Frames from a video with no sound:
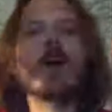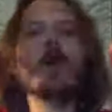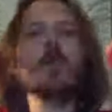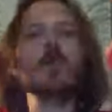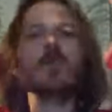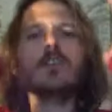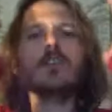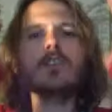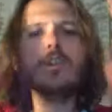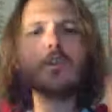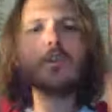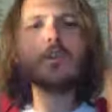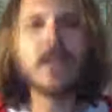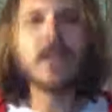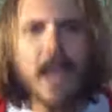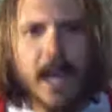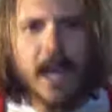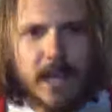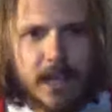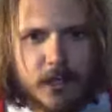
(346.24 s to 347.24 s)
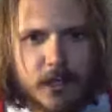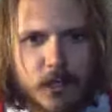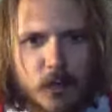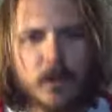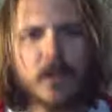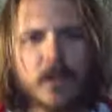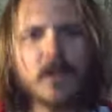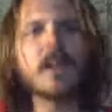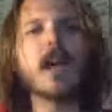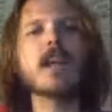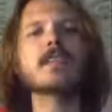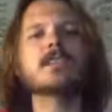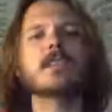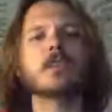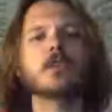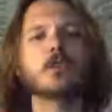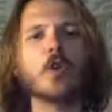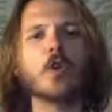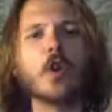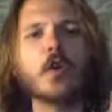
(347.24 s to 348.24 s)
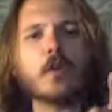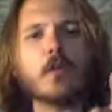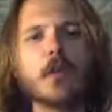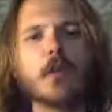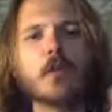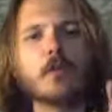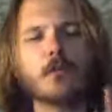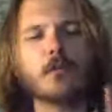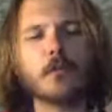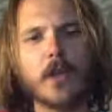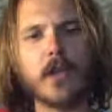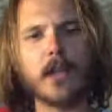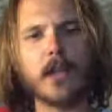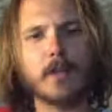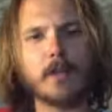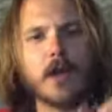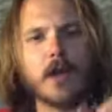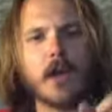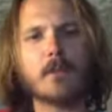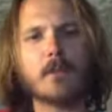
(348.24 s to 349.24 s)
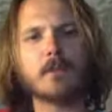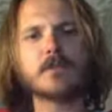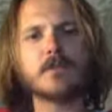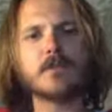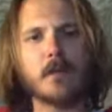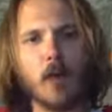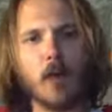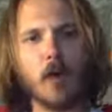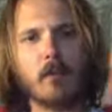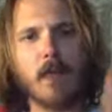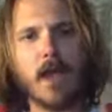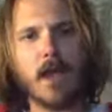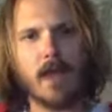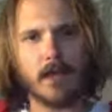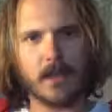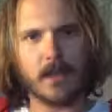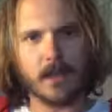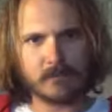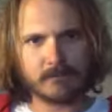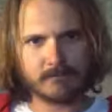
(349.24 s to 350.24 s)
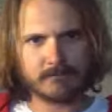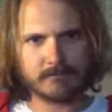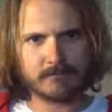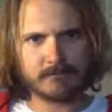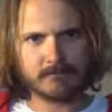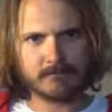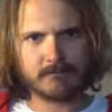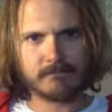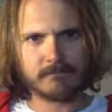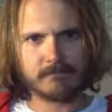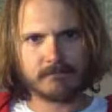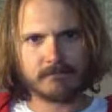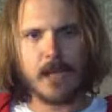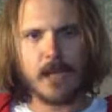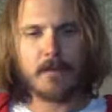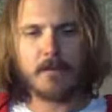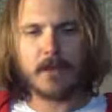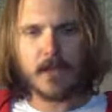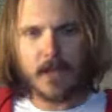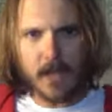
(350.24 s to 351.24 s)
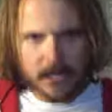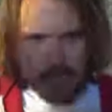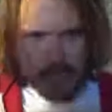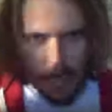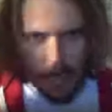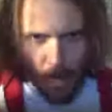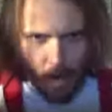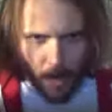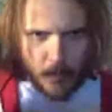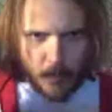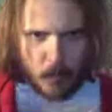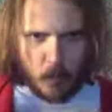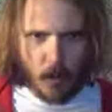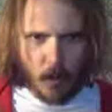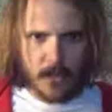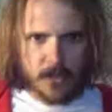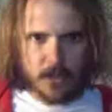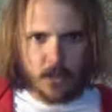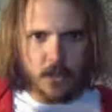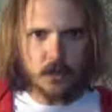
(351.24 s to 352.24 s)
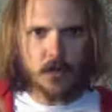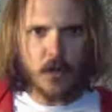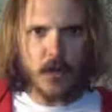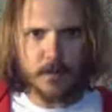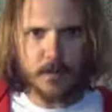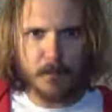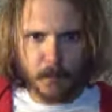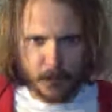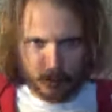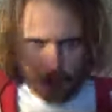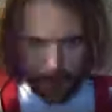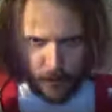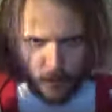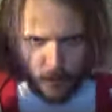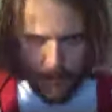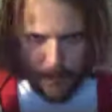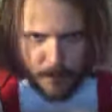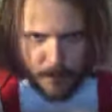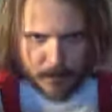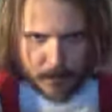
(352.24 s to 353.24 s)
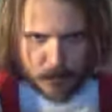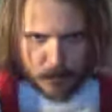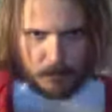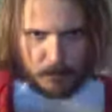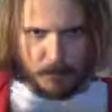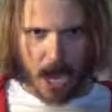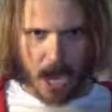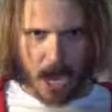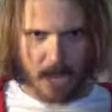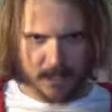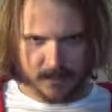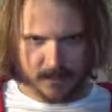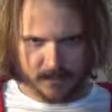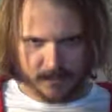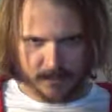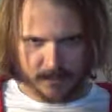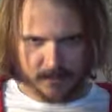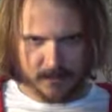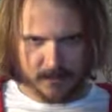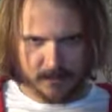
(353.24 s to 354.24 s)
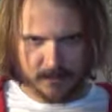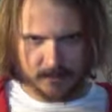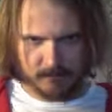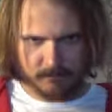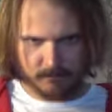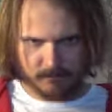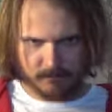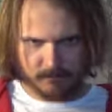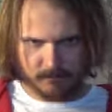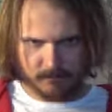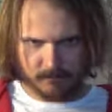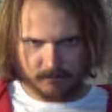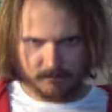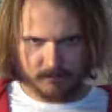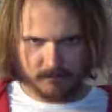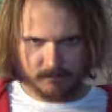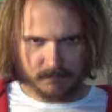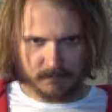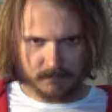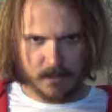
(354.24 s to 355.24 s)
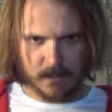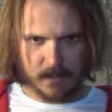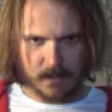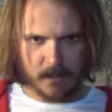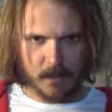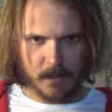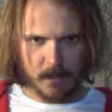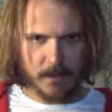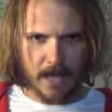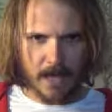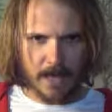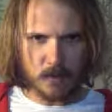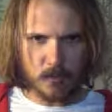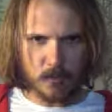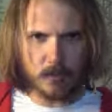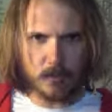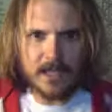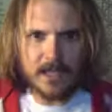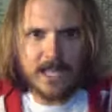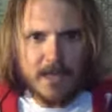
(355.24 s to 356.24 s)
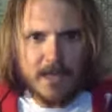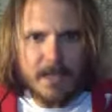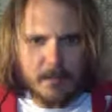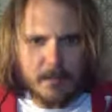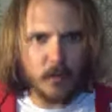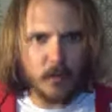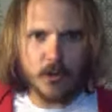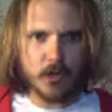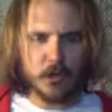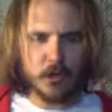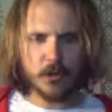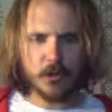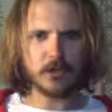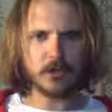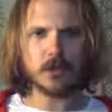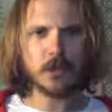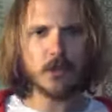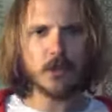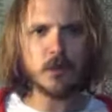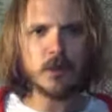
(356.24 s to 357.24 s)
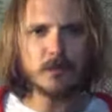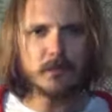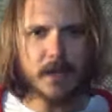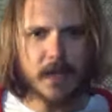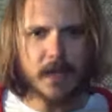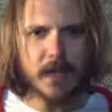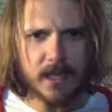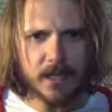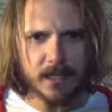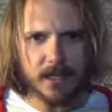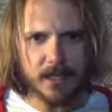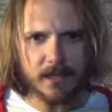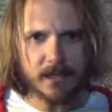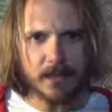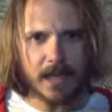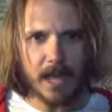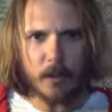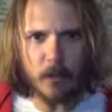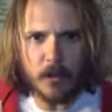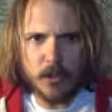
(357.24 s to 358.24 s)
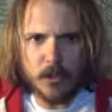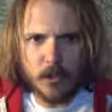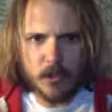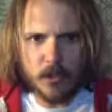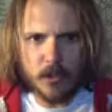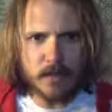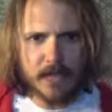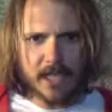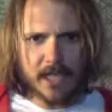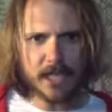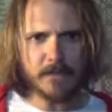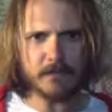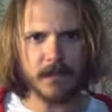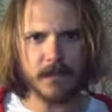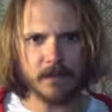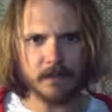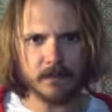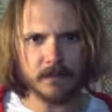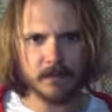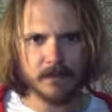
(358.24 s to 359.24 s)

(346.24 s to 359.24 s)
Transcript: When you get it, you realize that your real freedom comes from obeying. Because otherwise, you're trying to put your freedom into boxes that limit what you can do and be, and what you can believe in.